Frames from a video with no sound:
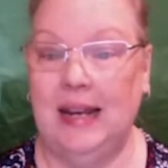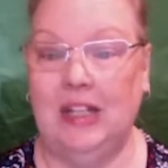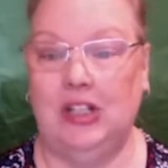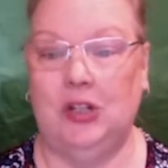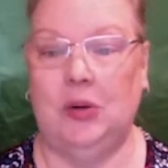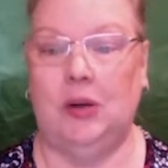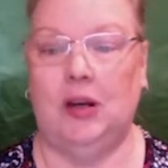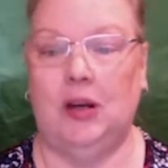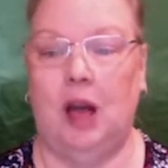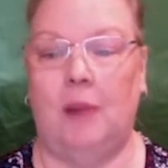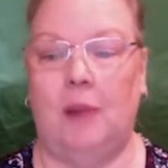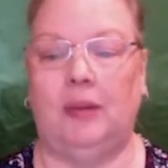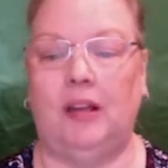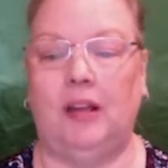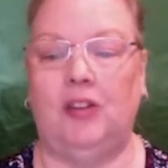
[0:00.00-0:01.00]
to
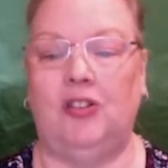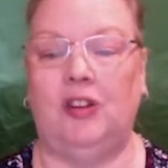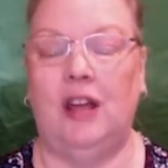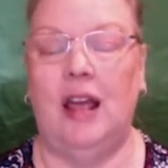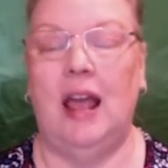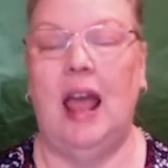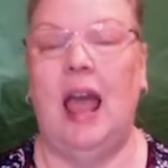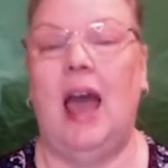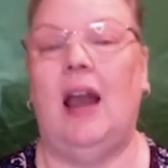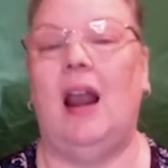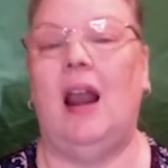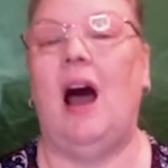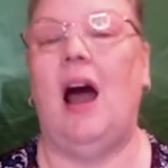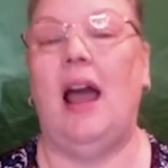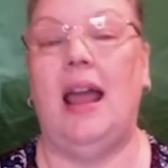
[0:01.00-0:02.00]
accomplish, and
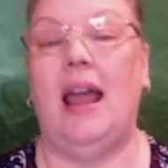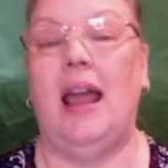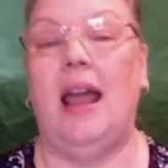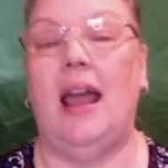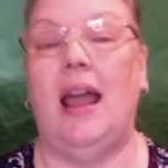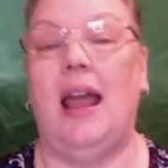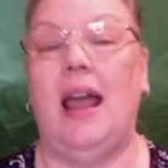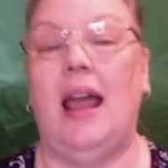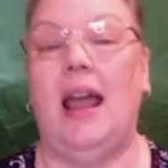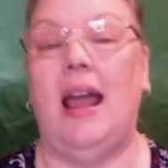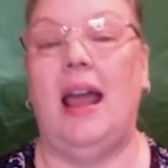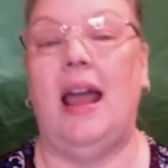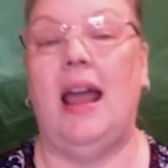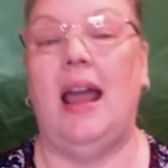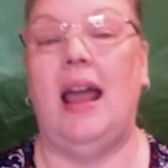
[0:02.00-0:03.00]
I held
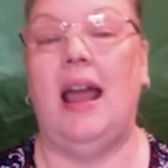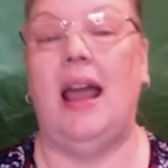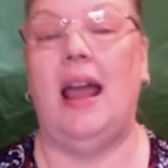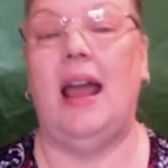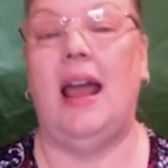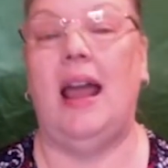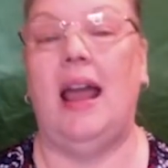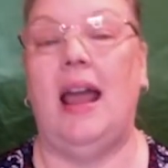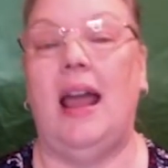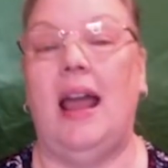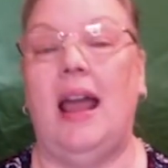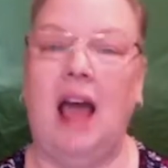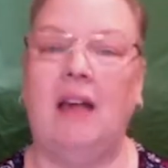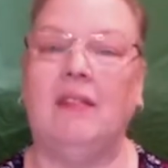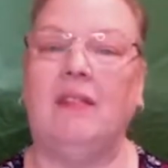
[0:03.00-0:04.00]
on to that then
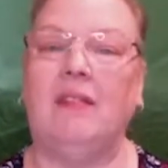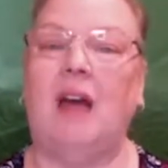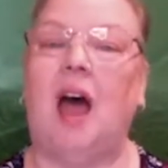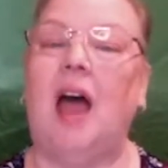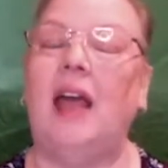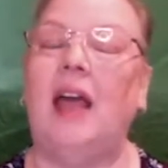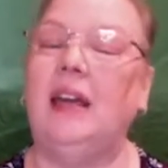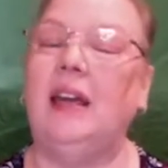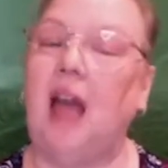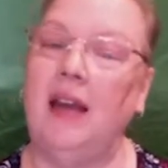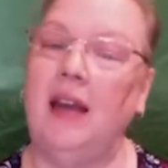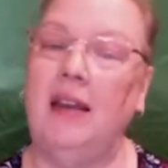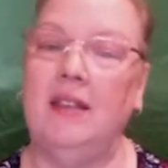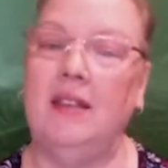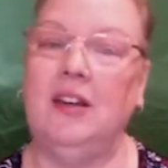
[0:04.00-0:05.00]
as I
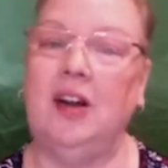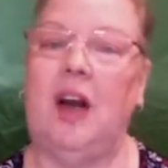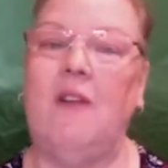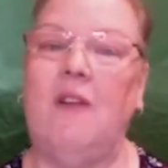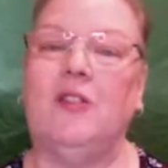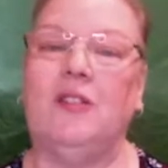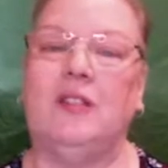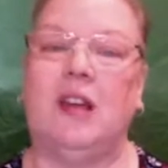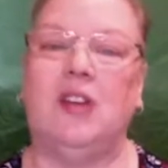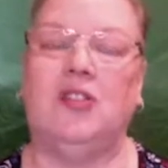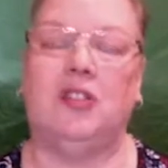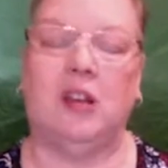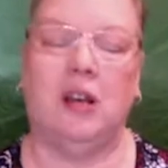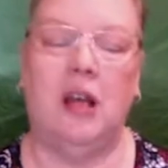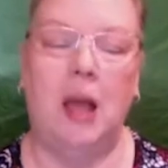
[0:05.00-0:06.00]
guided the
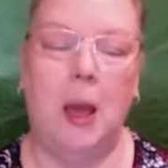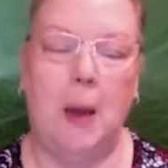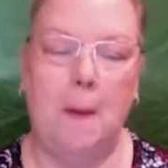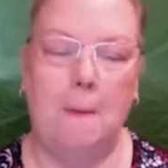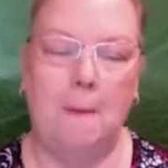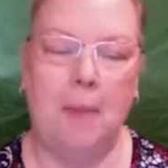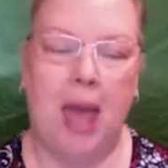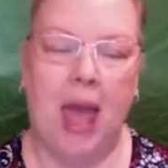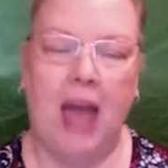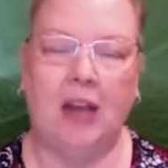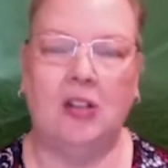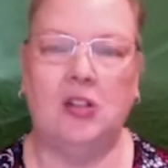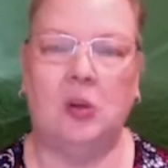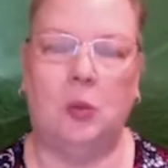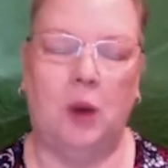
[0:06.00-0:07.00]
conversation back
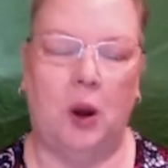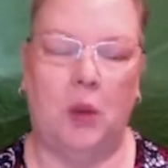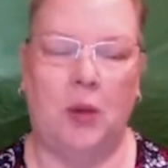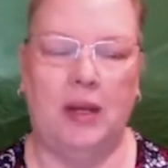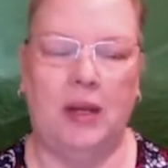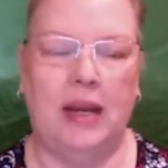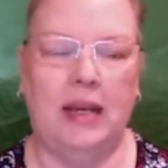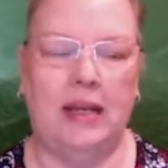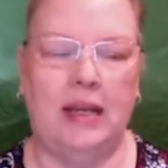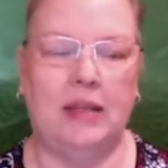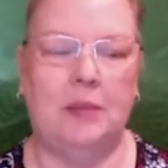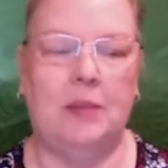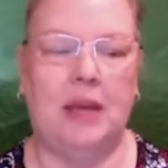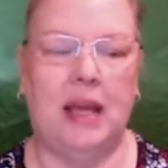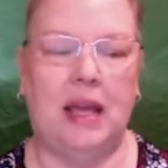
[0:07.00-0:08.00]
to where we needed to
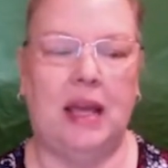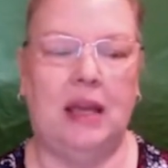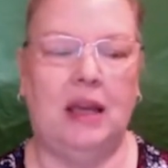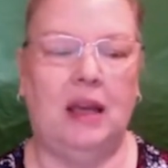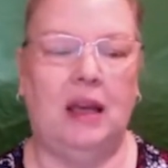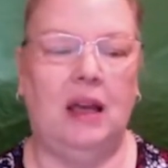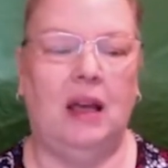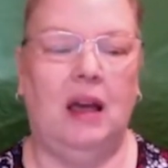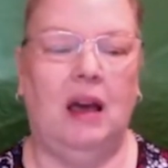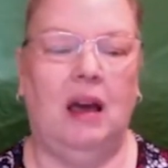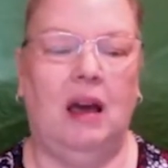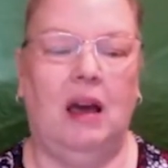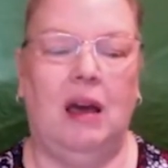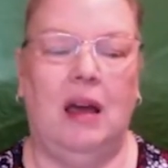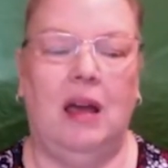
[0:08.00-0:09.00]
be.
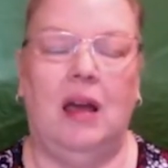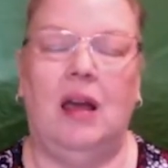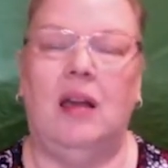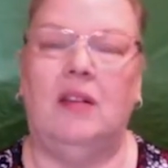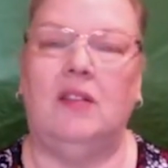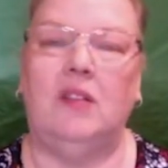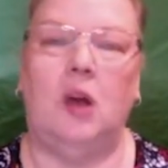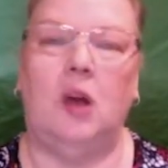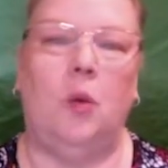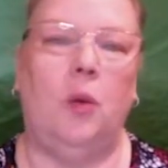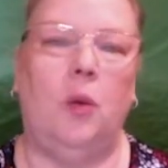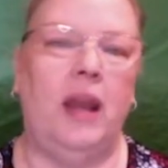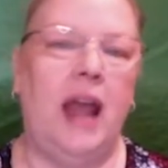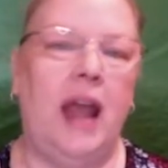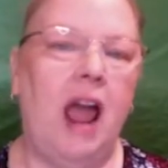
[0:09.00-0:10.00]
So
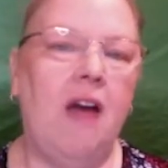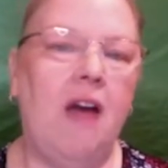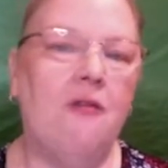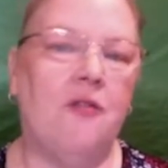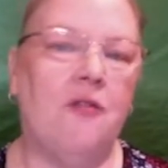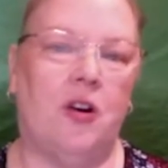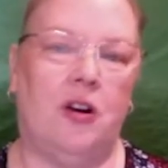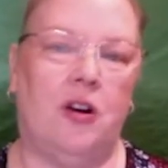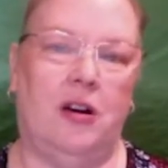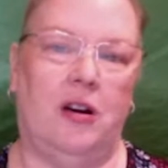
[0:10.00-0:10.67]
whenever,